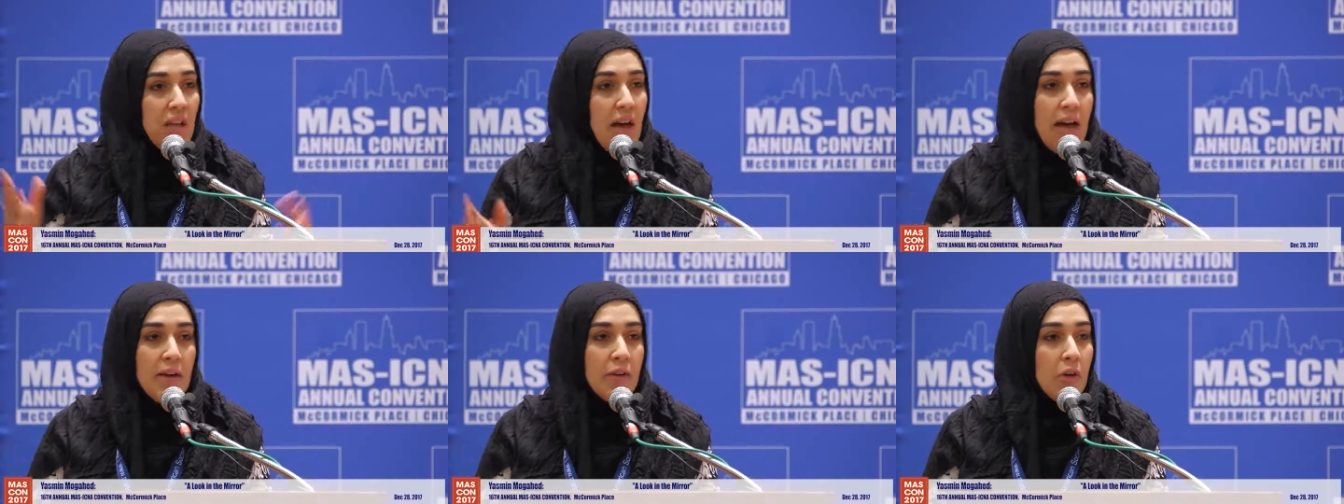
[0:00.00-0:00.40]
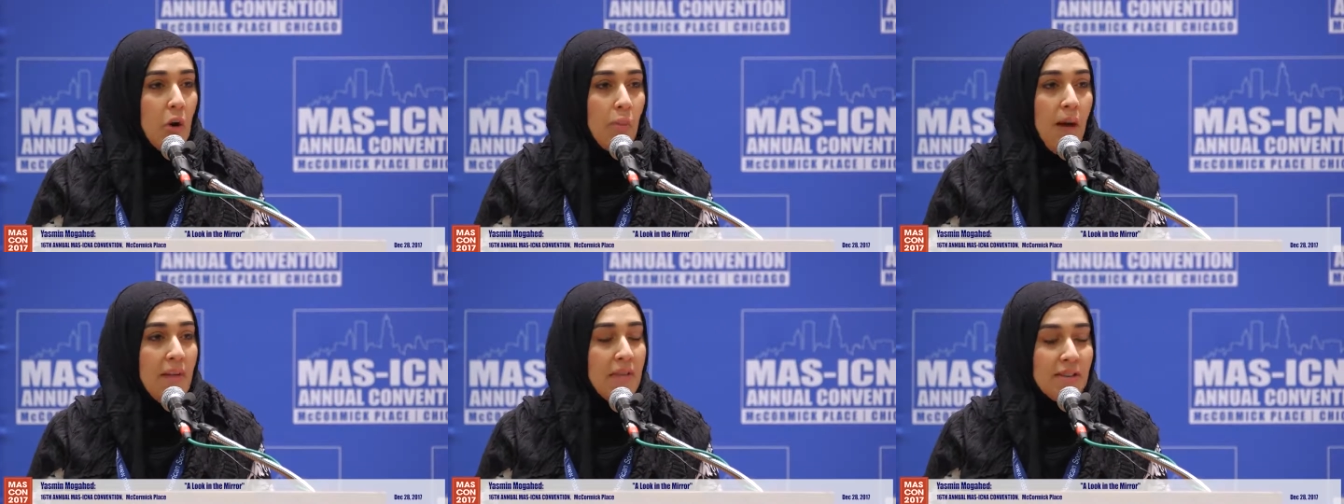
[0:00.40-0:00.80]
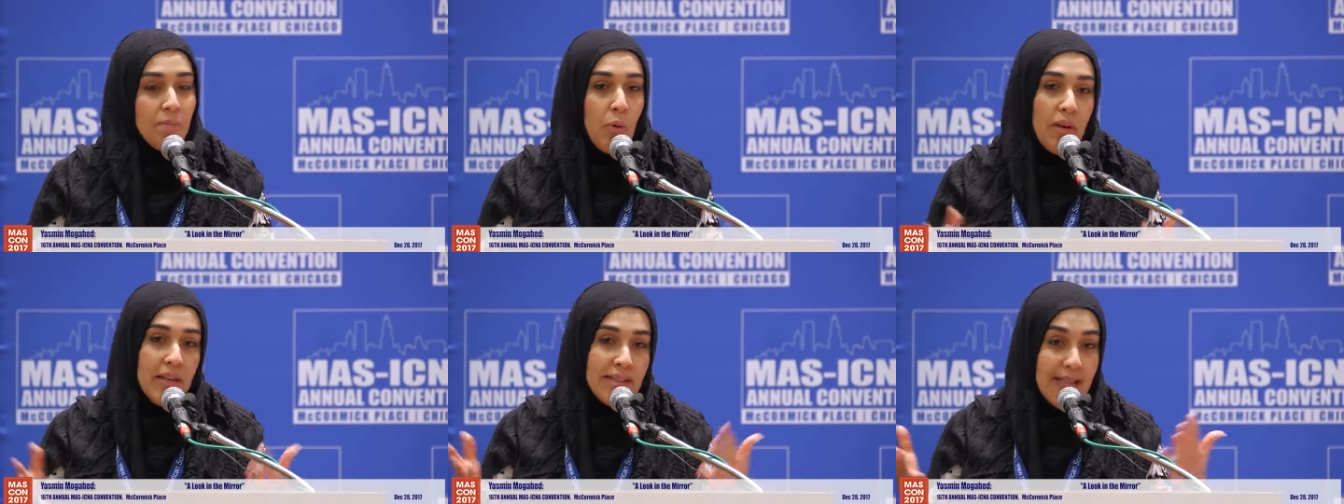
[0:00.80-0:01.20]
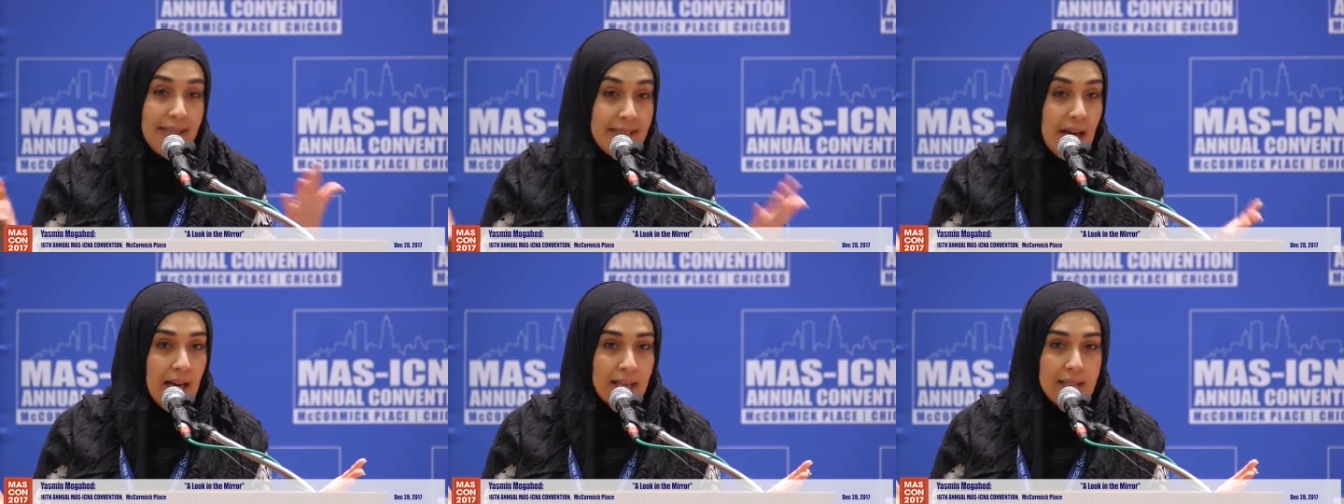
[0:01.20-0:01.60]
I don't know, by this point it's
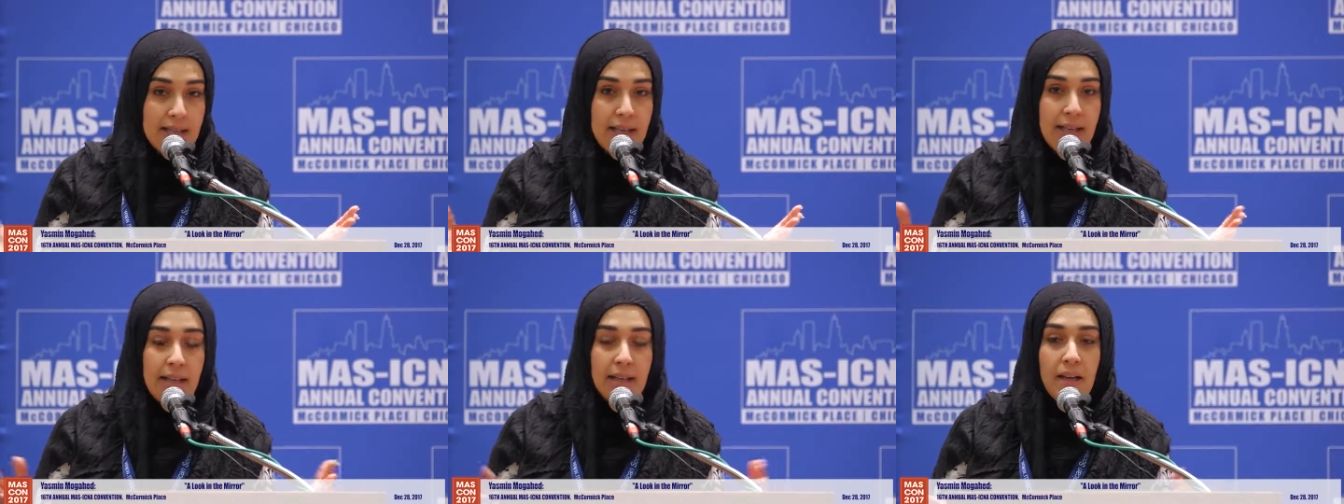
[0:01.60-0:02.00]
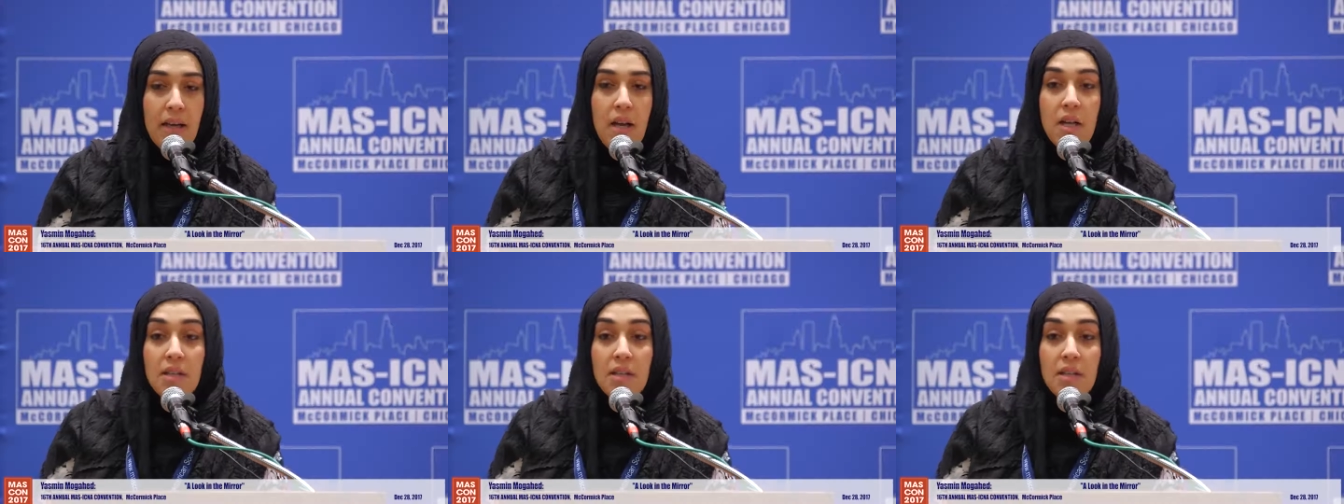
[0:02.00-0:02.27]
like toxic,